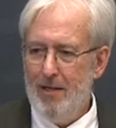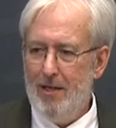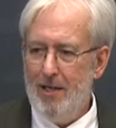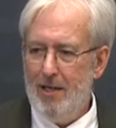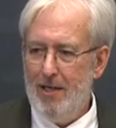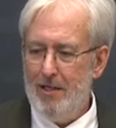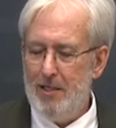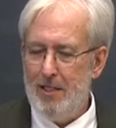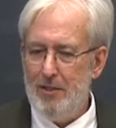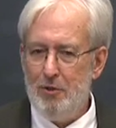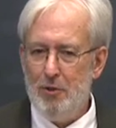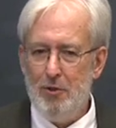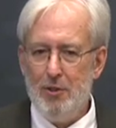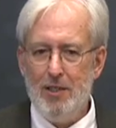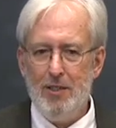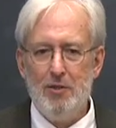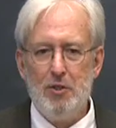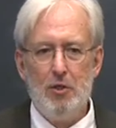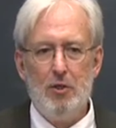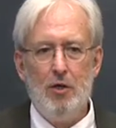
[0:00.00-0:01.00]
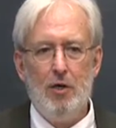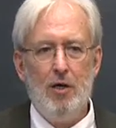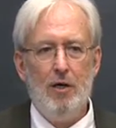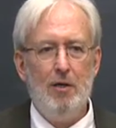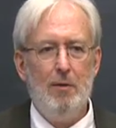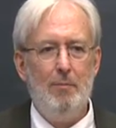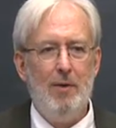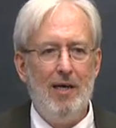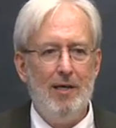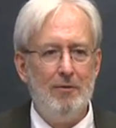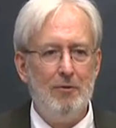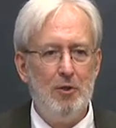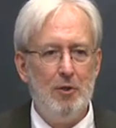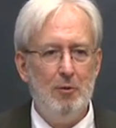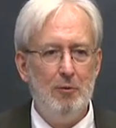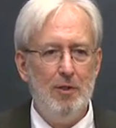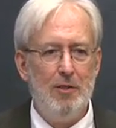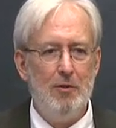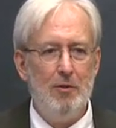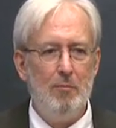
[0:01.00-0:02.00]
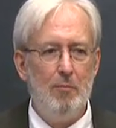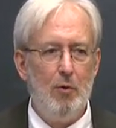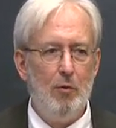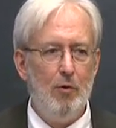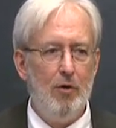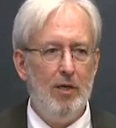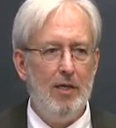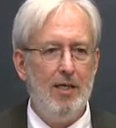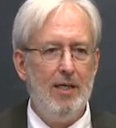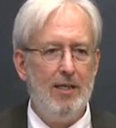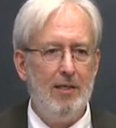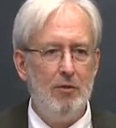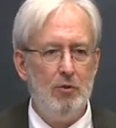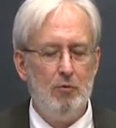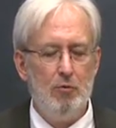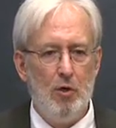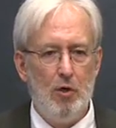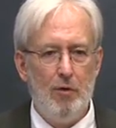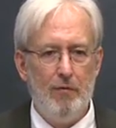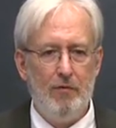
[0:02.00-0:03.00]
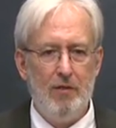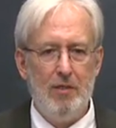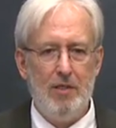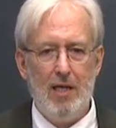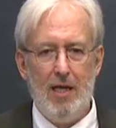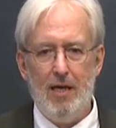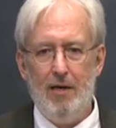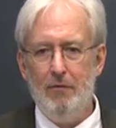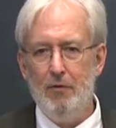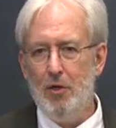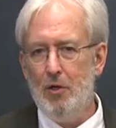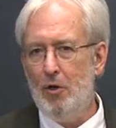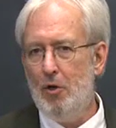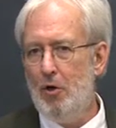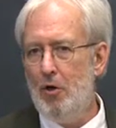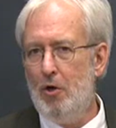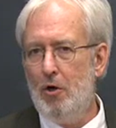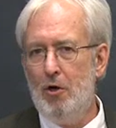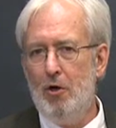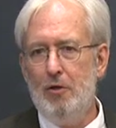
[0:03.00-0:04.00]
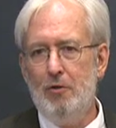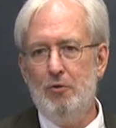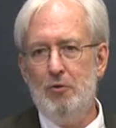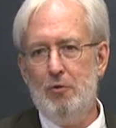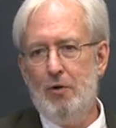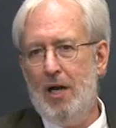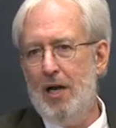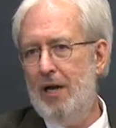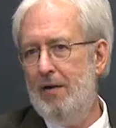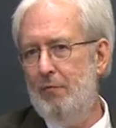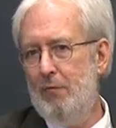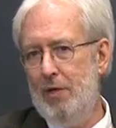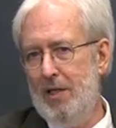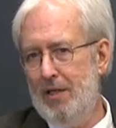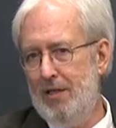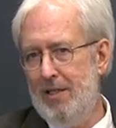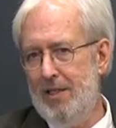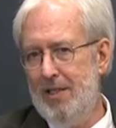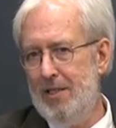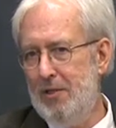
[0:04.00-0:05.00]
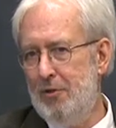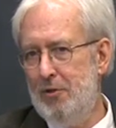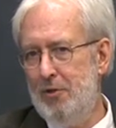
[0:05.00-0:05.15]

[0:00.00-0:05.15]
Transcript: And he took his car about 2 in the morning and drove it down the long driveway leading